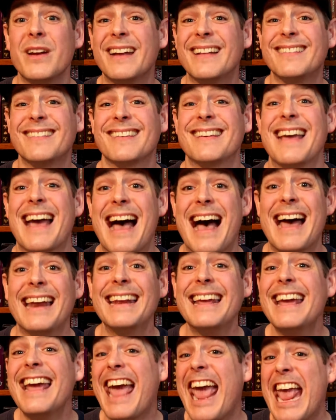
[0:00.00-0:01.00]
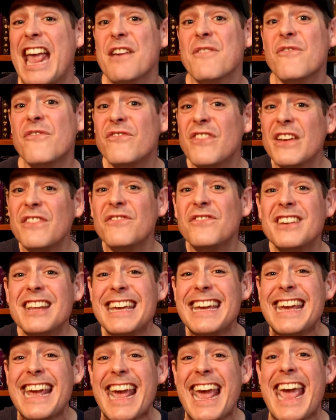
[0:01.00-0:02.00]
It's got a
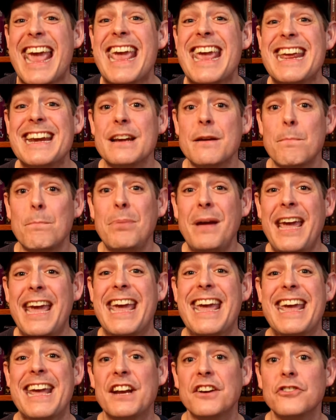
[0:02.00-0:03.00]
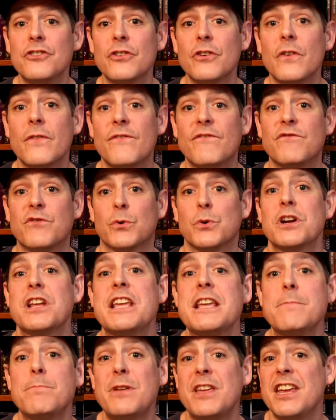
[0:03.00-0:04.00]
58-page
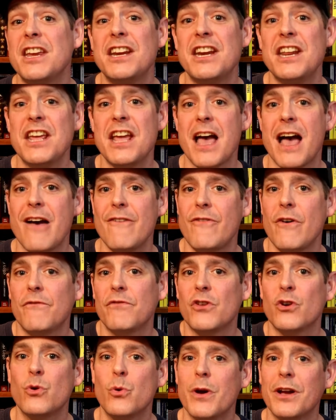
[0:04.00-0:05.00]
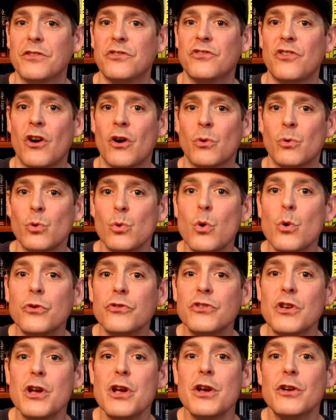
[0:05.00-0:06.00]
free PDF of the quick start
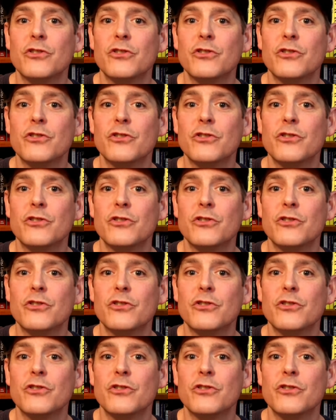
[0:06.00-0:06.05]
rules.